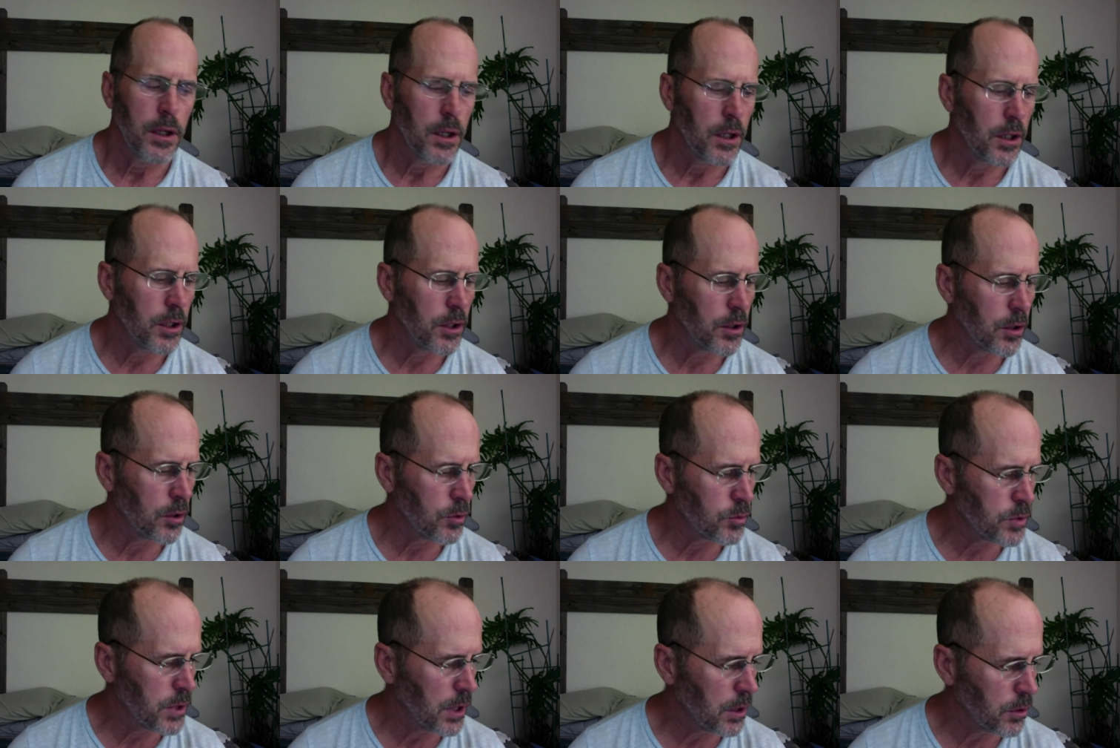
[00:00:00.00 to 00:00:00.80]
You know,
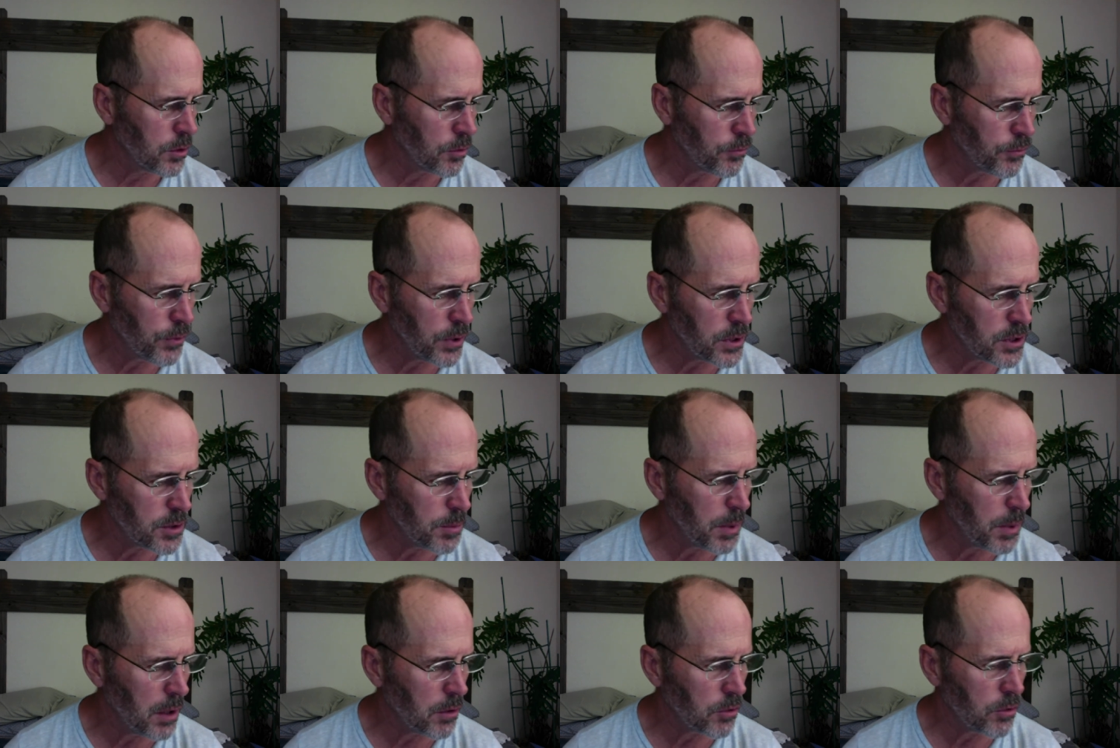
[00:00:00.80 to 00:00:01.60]
tell your friends
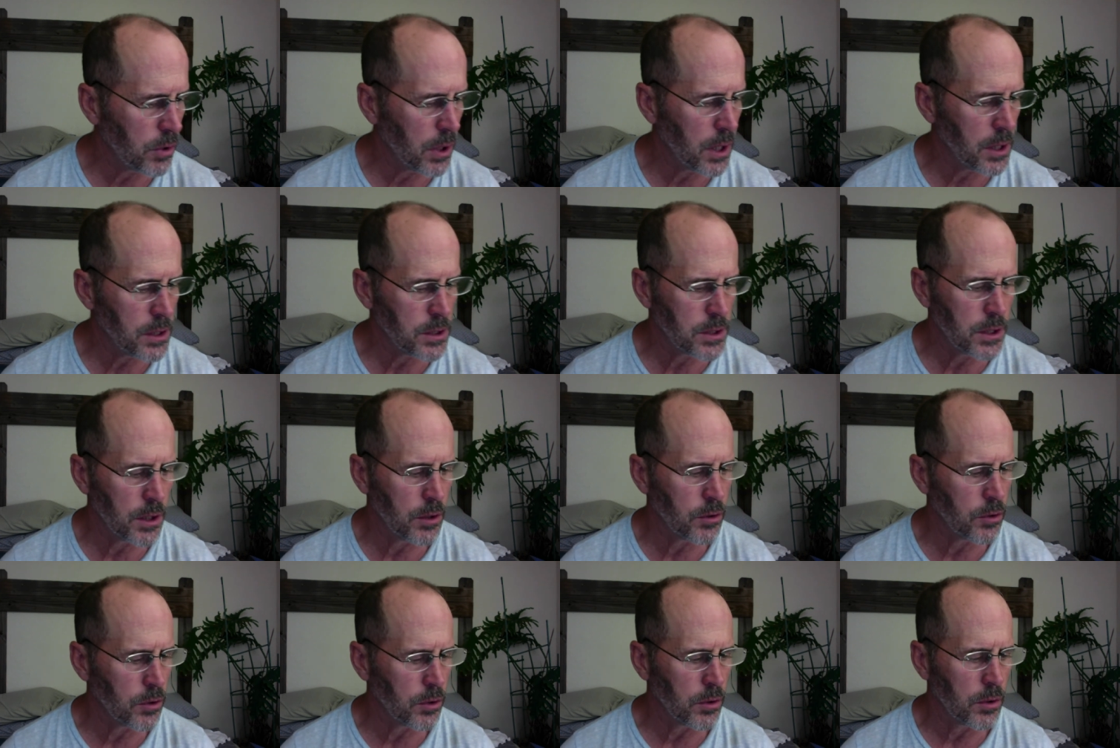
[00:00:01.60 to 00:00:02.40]
about Christ,
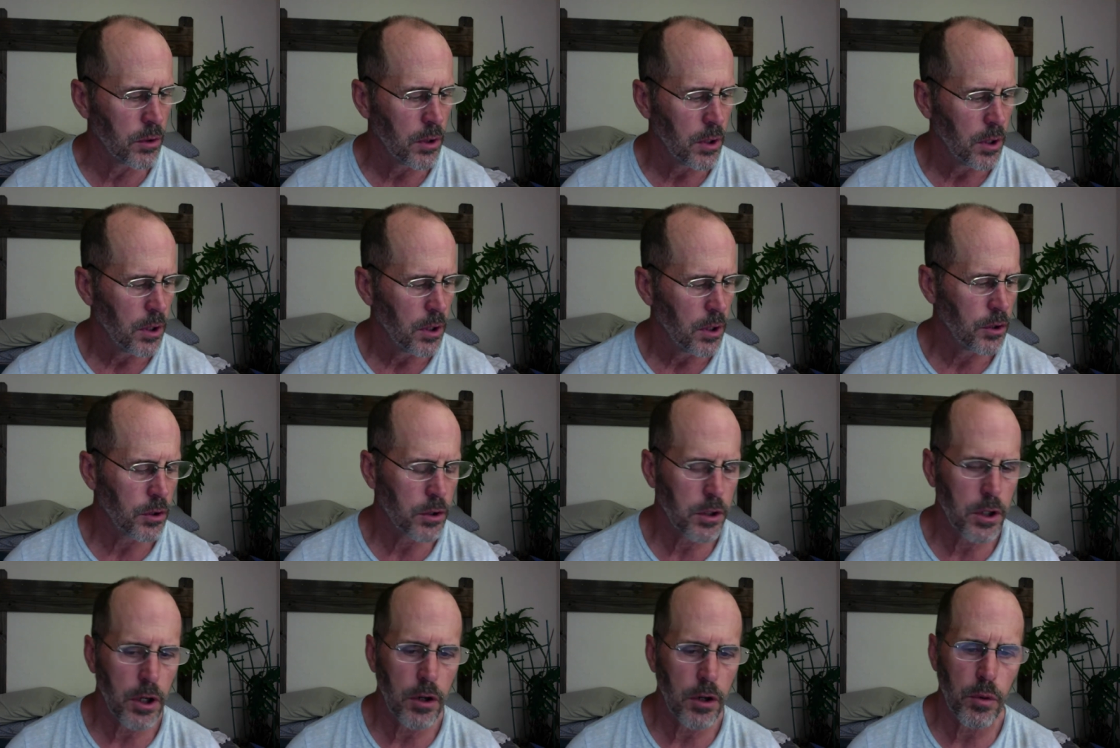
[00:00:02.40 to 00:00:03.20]
tell your your
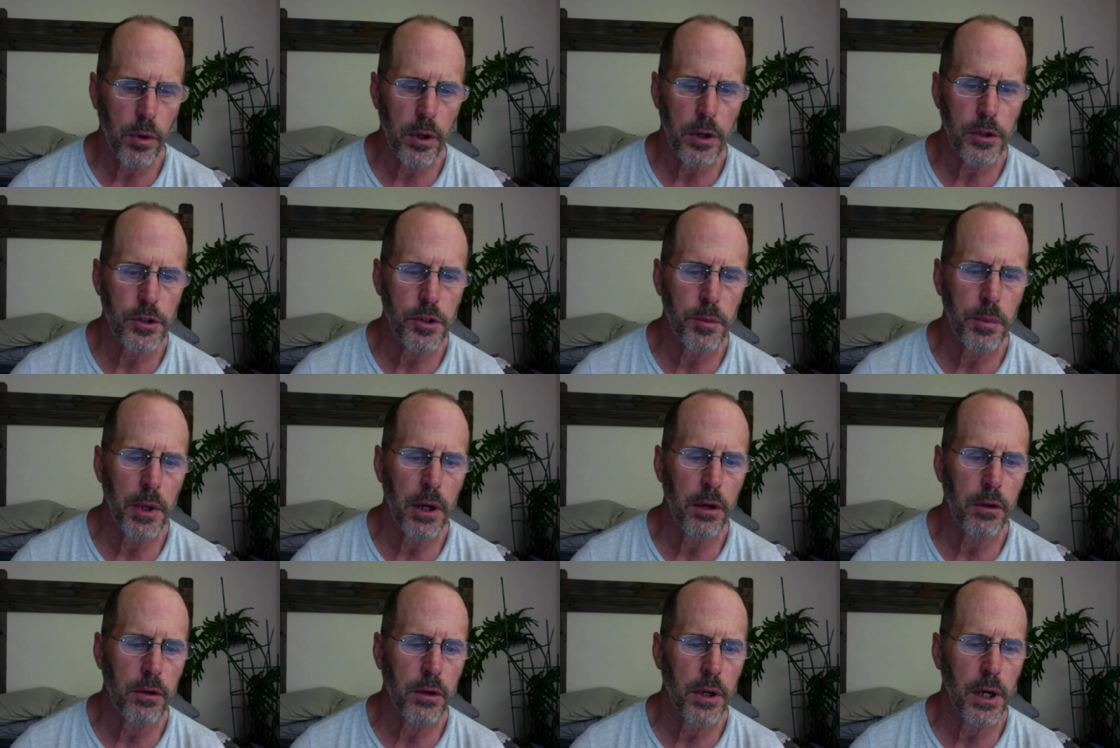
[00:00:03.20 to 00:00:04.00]
coworkers
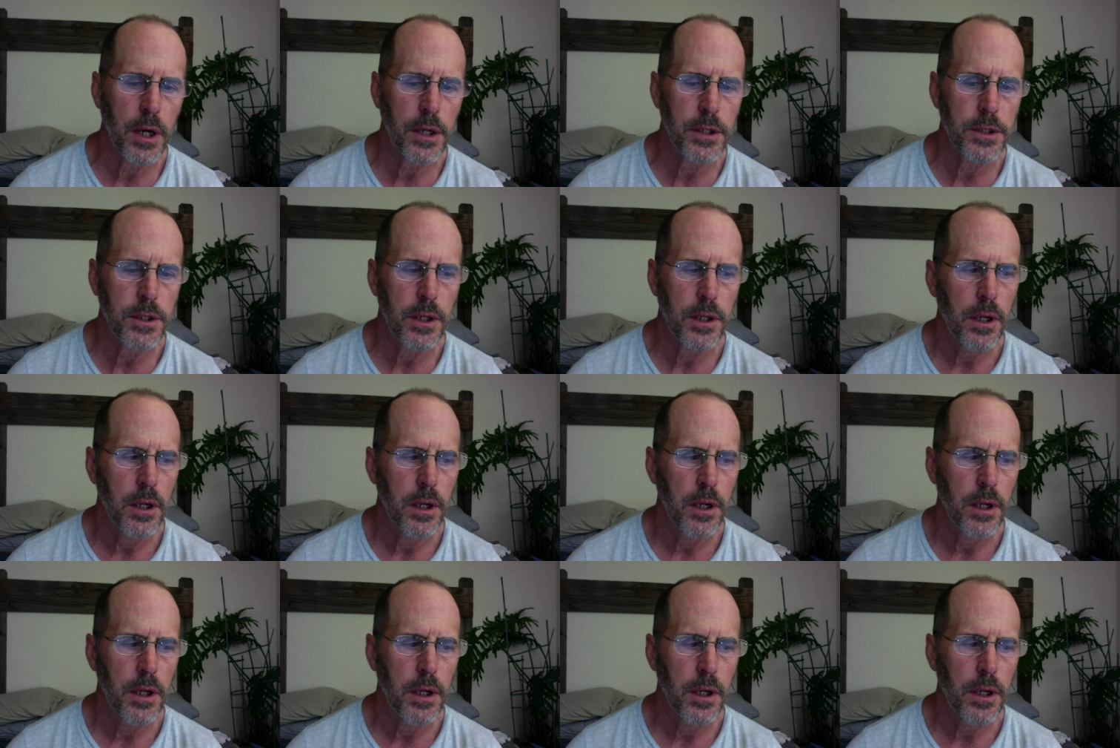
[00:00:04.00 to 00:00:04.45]
about Christ,